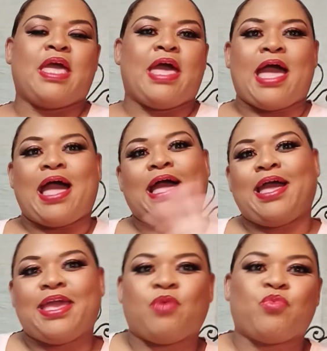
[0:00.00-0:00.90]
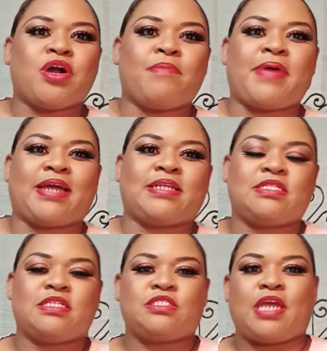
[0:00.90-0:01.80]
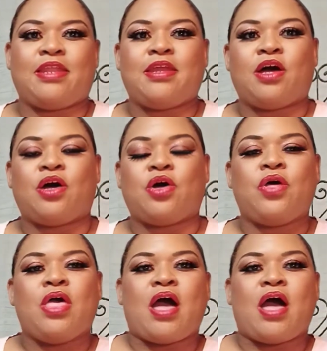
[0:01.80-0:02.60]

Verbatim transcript: Hi, and welcome back to the channel,